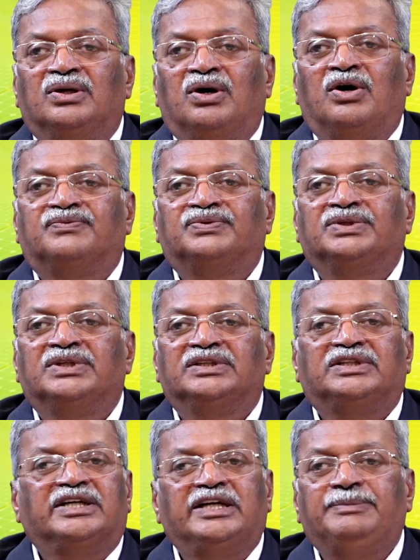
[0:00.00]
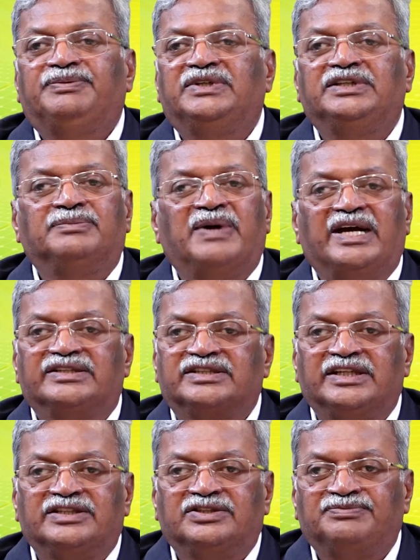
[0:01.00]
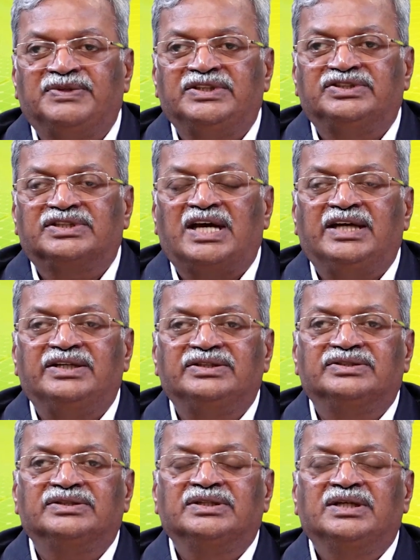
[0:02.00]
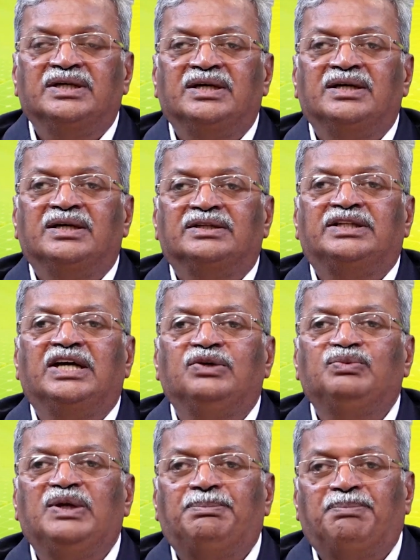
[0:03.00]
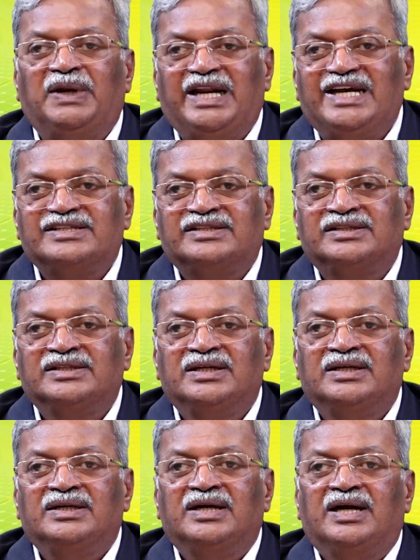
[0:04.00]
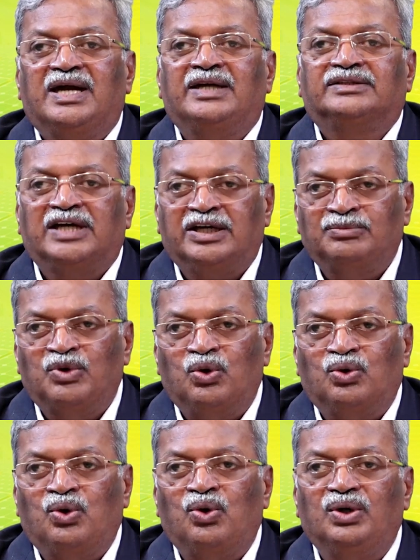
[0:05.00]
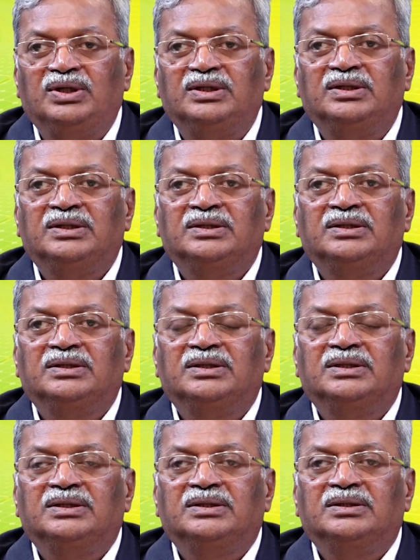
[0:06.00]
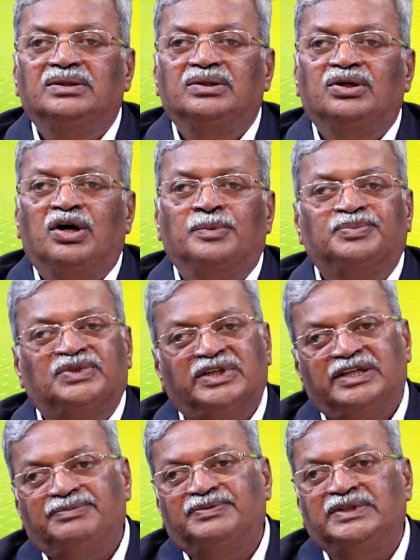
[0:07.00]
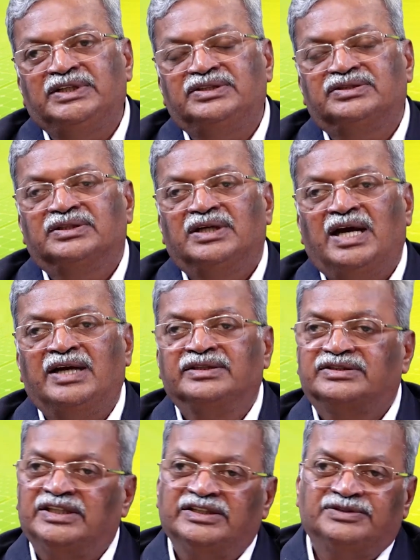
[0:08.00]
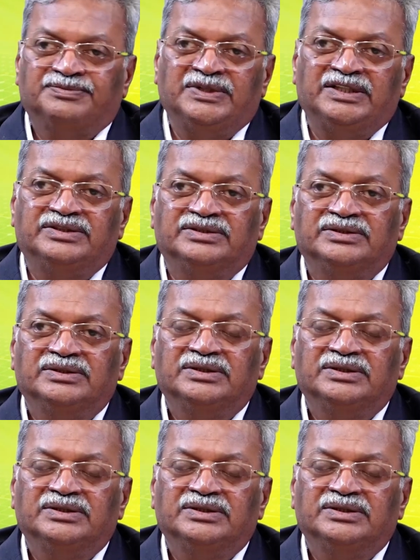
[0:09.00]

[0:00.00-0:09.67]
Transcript: of 3 feet by 6 feet size. Then we place a thermocol of 3 feet and 6 feet.